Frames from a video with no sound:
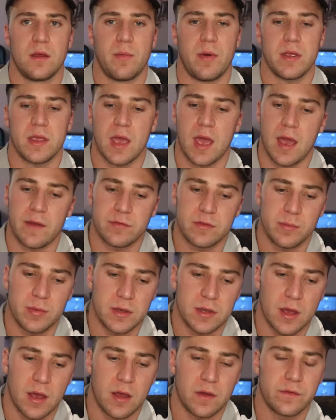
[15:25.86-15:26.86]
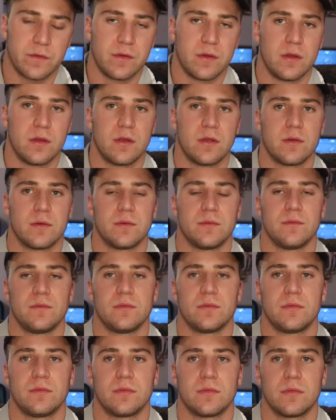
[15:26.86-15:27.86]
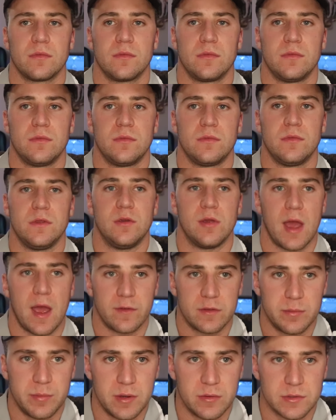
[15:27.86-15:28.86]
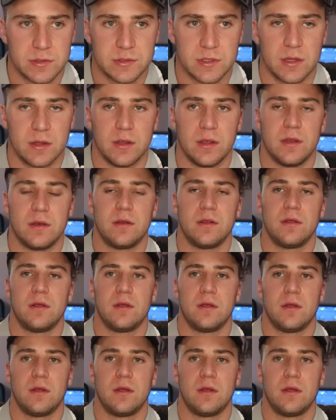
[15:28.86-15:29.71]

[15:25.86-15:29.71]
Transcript: But you have to be tough. You have to be resilient.